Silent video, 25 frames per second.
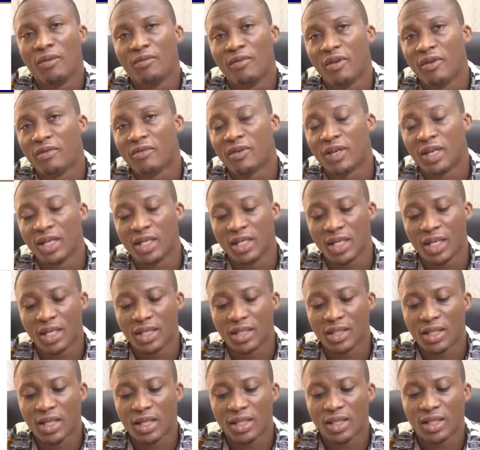verification
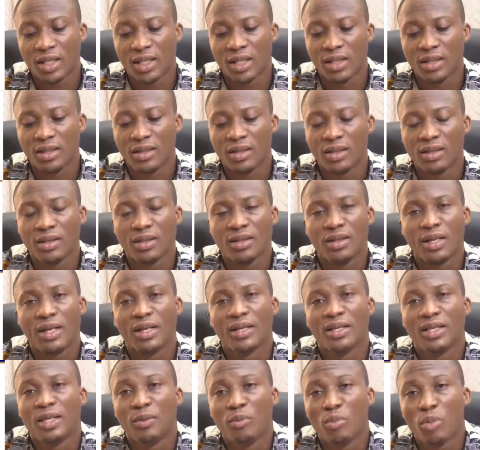and testing,
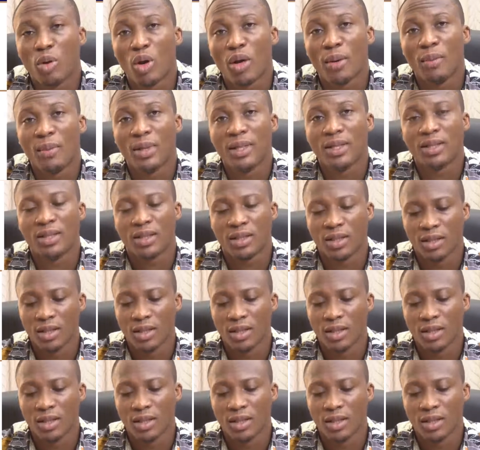then deployment